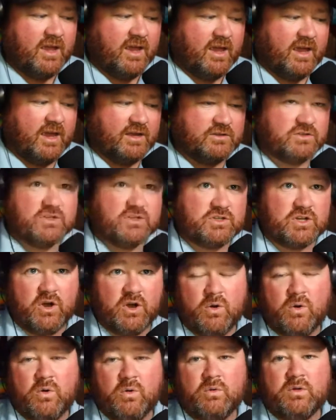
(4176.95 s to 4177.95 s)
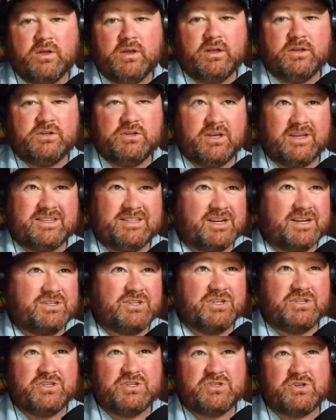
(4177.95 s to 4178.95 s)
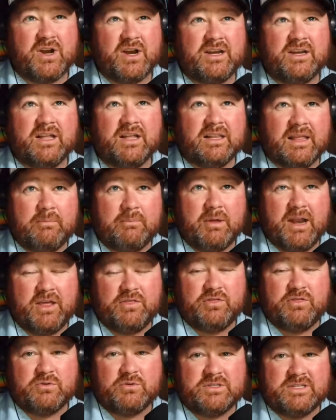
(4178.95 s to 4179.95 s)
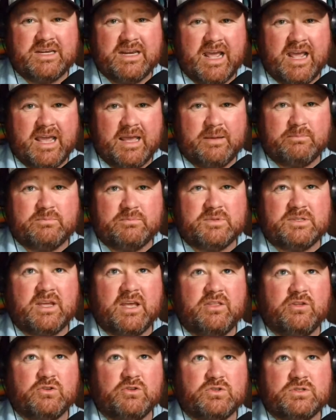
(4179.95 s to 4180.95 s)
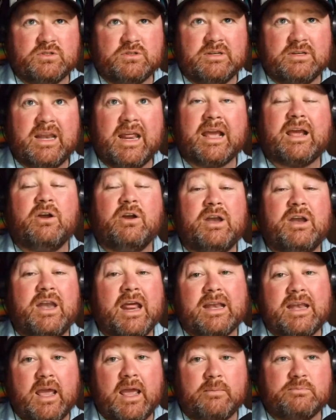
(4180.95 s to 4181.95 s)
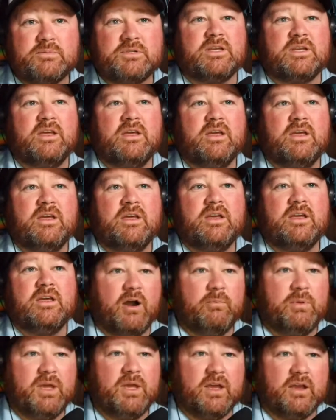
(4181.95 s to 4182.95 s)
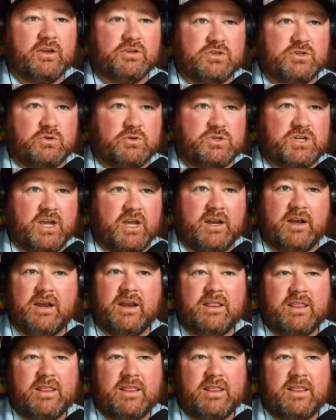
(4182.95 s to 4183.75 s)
And so essentially just trying to eliminate those names and those nicknames that are being associated.